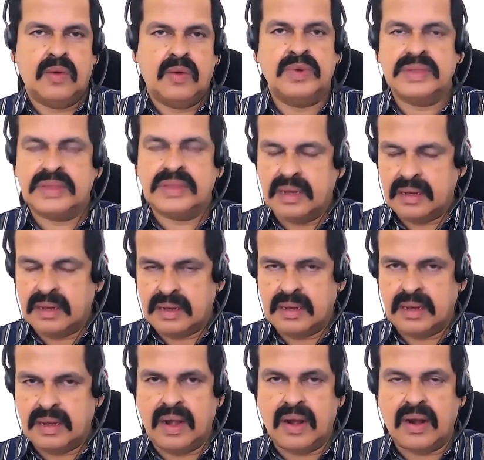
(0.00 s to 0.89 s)
with
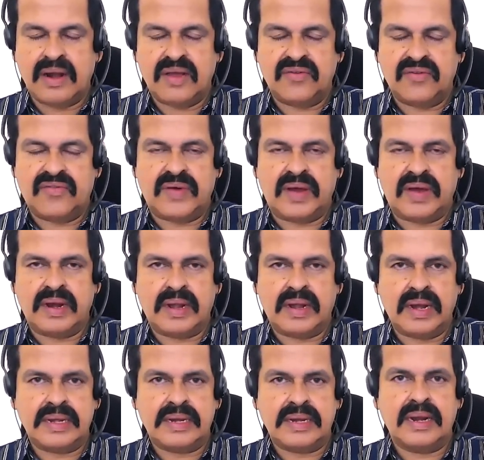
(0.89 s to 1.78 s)
a lot of
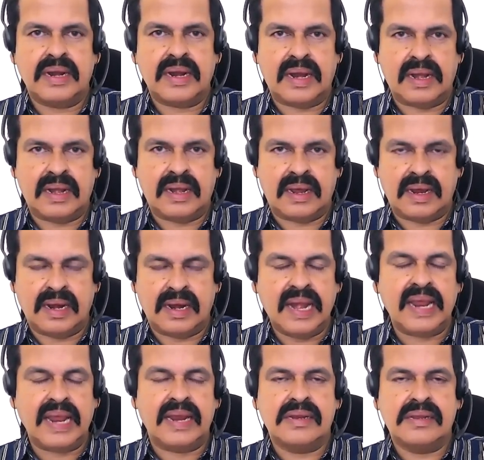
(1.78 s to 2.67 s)
glitter and
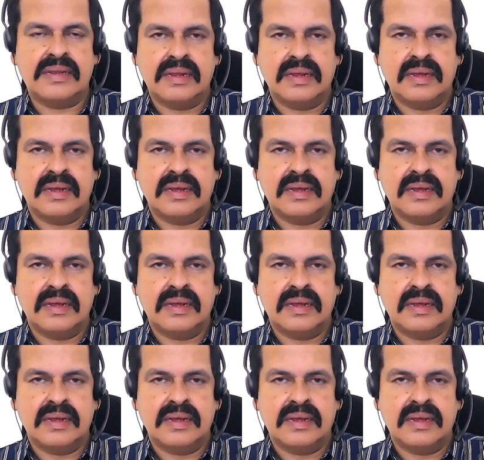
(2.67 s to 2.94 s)
glitz.